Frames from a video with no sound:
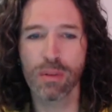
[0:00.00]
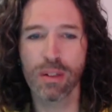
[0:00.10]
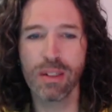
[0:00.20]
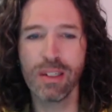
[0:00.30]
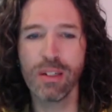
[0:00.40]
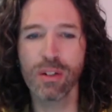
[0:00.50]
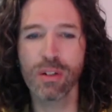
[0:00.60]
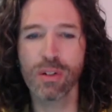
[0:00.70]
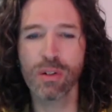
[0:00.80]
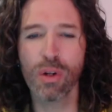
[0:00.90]

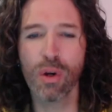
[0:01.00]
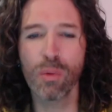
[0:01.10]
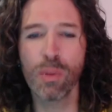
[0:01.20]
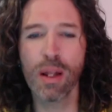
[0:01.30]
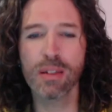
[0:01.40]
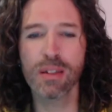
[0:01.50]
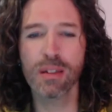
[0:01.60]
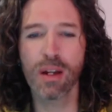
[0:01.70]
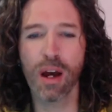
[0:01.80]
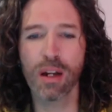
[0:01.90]
Hear, O blessed
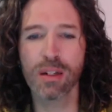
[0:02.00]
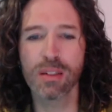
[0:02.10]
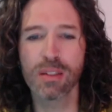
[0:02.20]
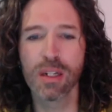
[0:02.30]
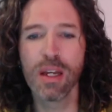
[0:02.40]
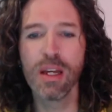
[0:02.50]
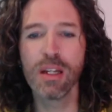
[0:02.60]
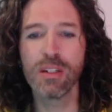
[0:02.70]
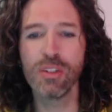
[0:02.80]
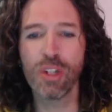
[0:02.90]
goddess,
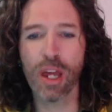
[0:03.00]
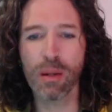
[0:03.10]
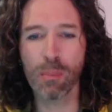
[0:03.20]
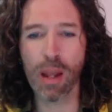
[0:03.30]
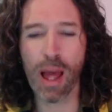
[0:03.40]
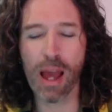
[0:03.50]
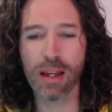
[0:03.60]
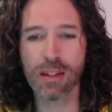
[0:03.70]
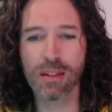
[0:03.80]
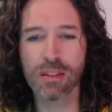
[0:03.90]
jet
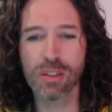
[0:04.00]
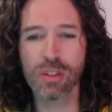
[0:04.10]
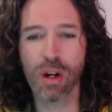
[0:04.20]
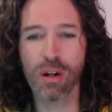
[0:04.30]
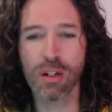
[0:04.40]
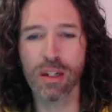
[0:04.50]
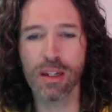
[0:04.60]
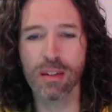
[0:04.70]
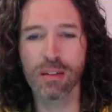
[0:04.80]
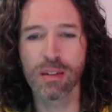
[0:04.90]
black and starlit,